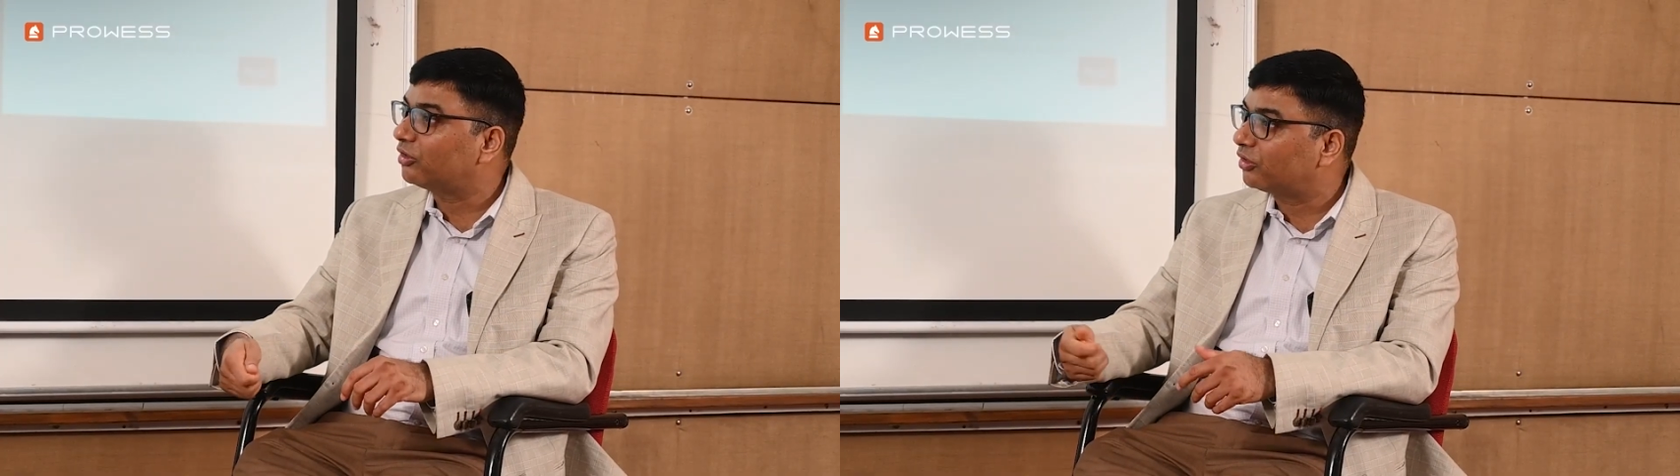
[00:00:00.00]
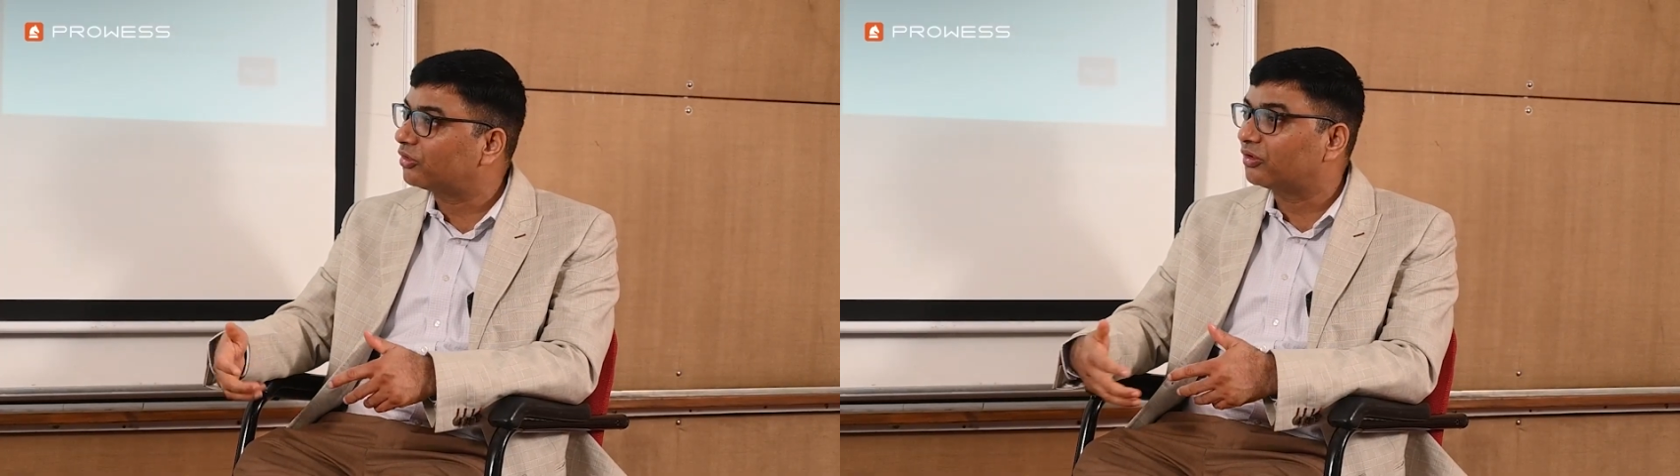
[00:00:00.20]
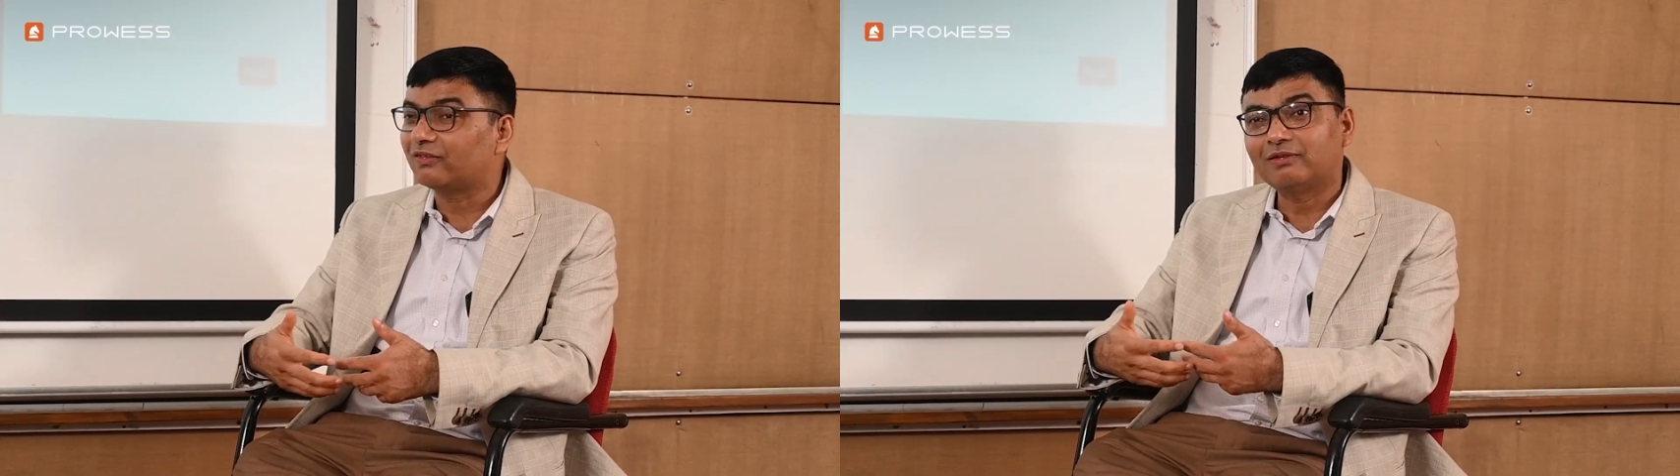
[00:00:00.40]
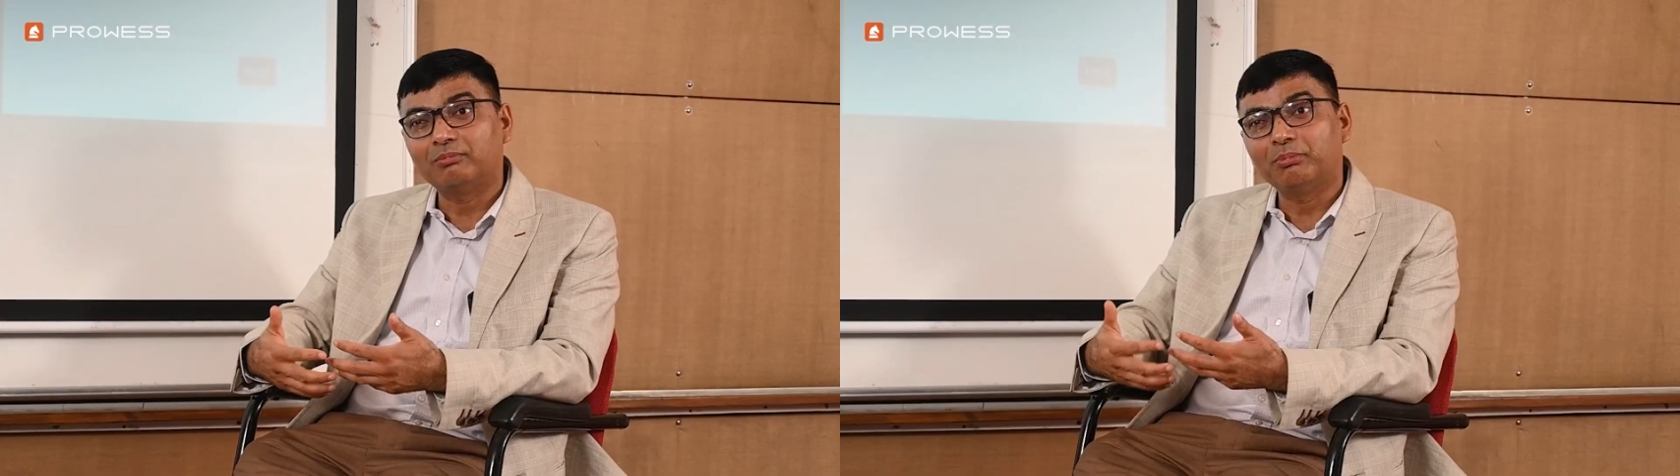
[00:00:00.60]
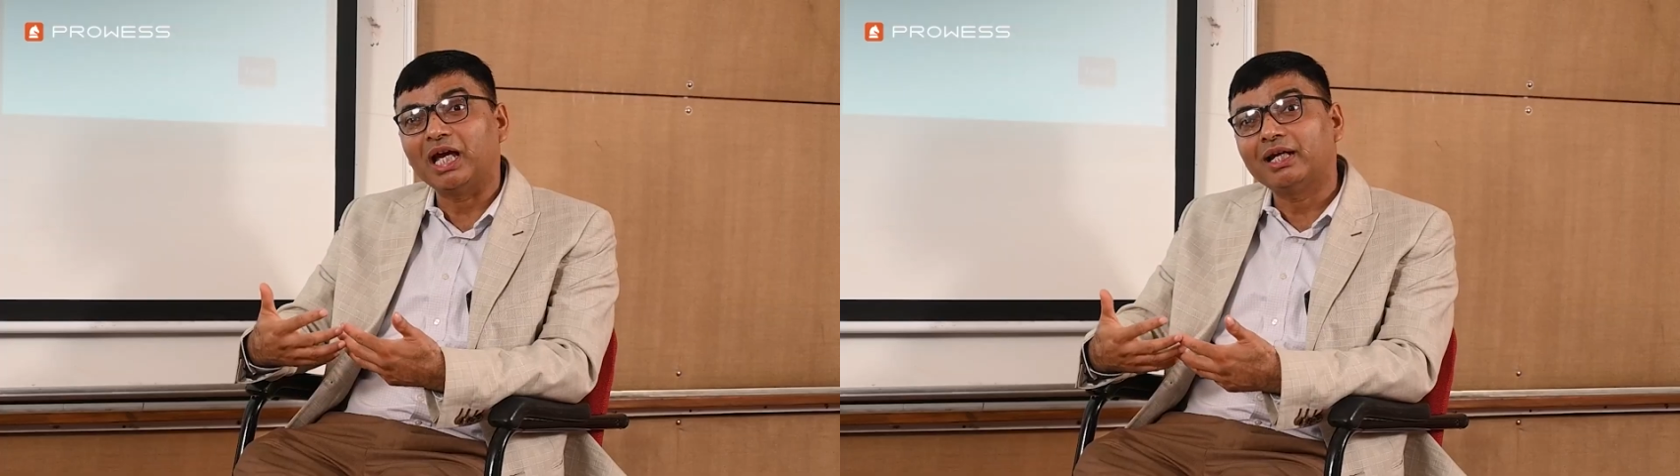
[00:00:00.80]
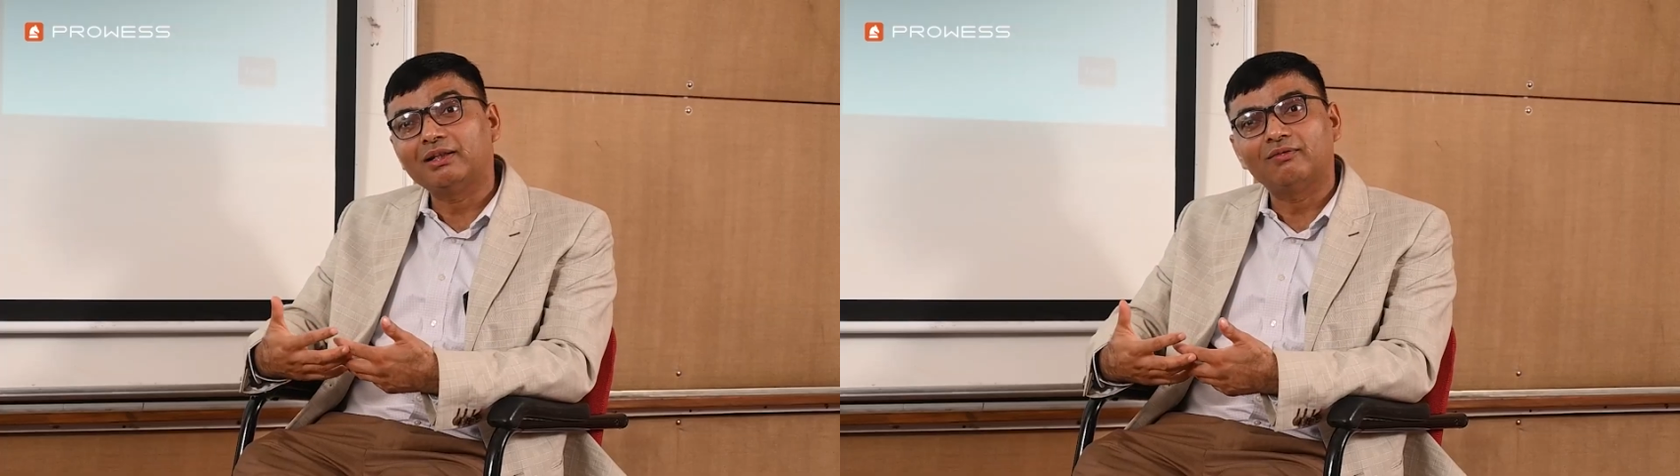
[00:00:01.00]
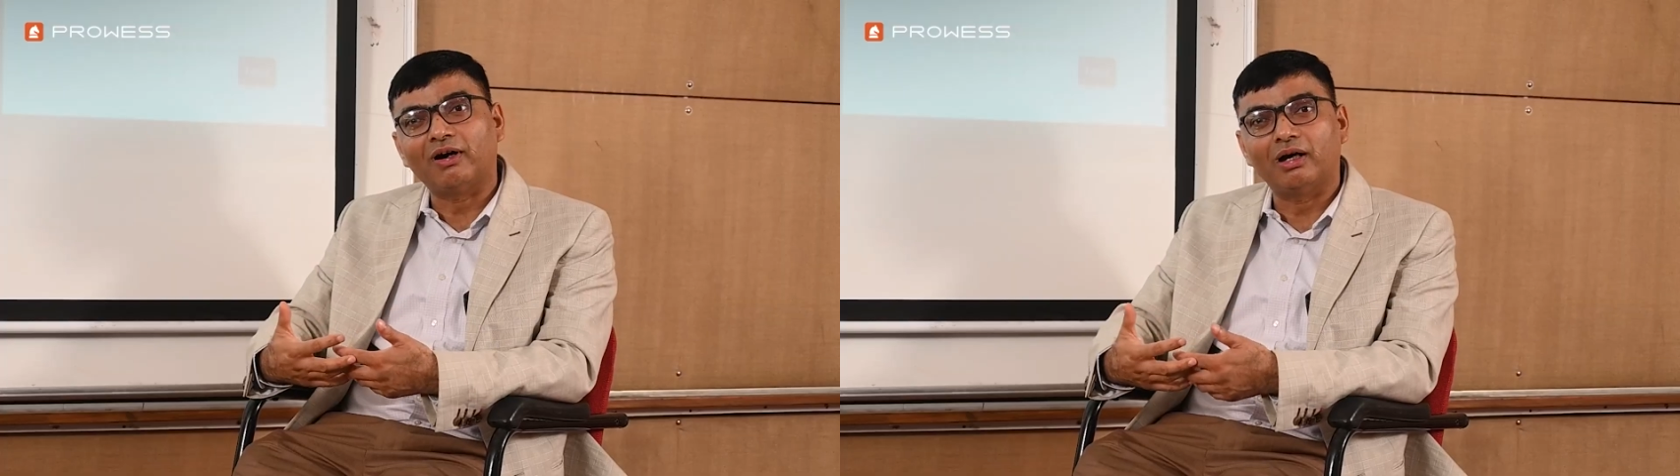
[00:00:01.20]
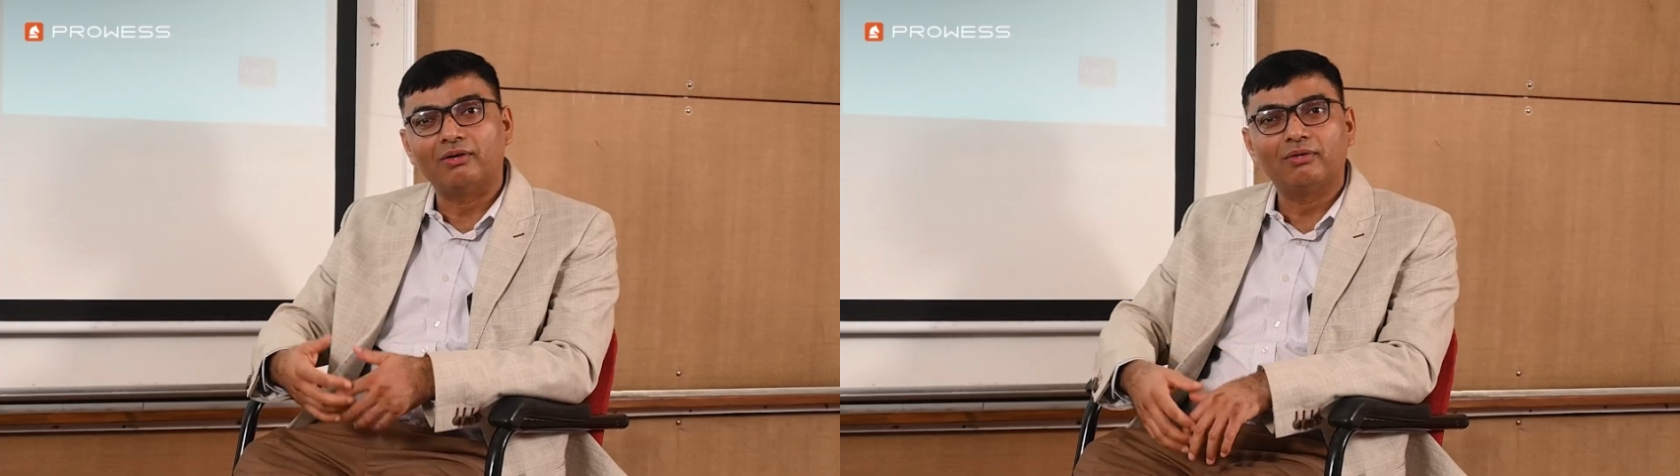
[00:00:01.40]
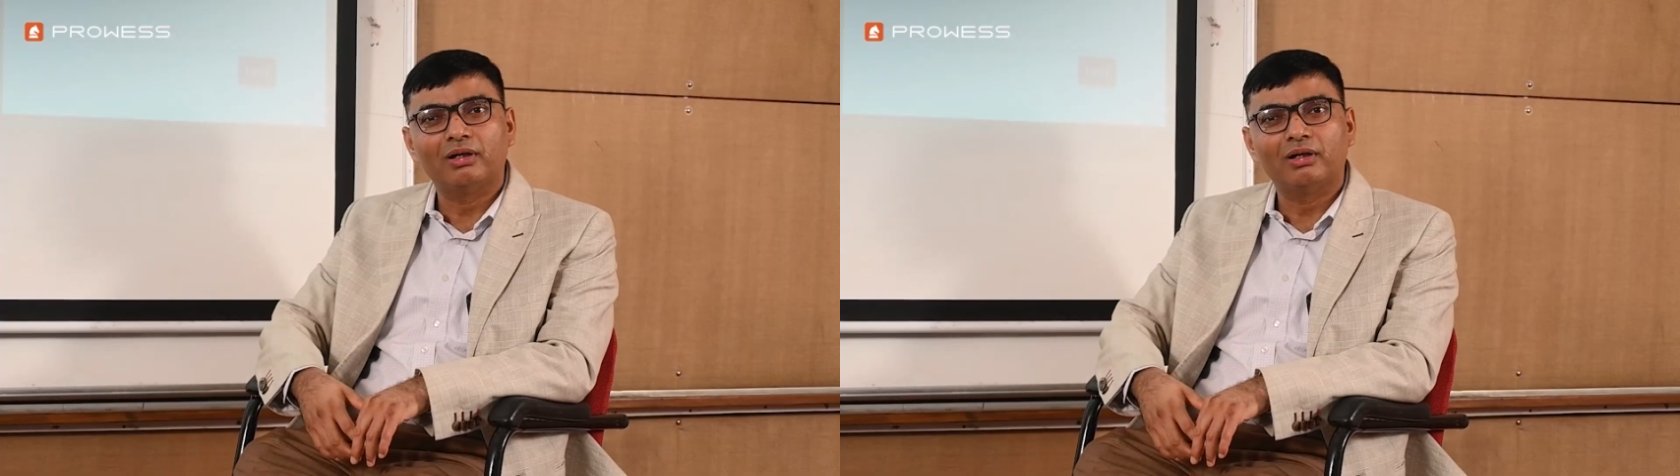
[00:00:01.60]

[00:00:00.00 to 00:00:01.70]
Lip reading: or it's behind the firewall.